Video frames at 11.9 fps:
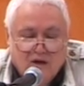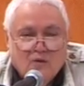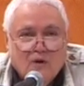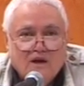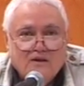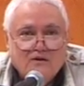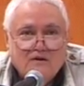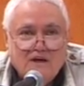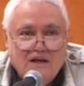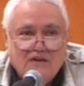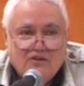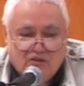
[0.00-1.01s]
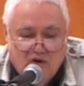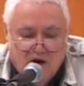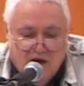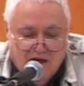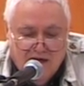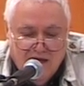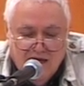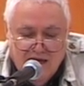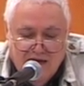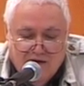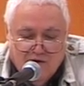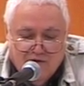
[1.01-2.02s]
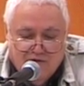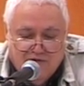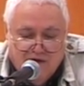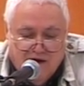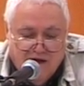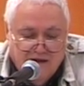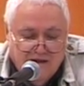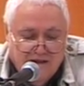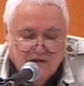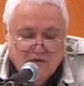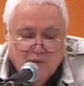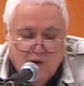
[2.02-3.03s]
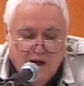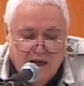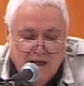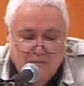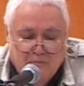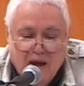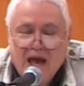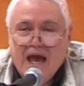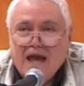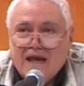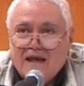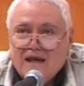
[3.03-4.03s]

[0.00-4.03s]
whether he thought he could find his way back